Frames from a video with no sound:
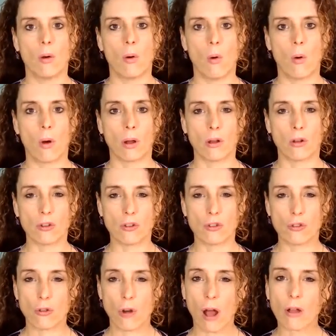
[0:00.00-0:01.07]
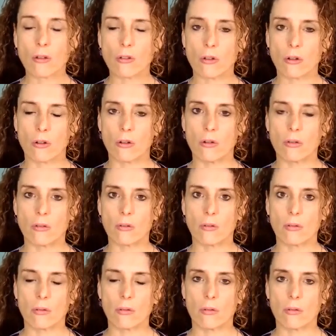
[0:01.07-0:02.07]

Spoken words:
or your structures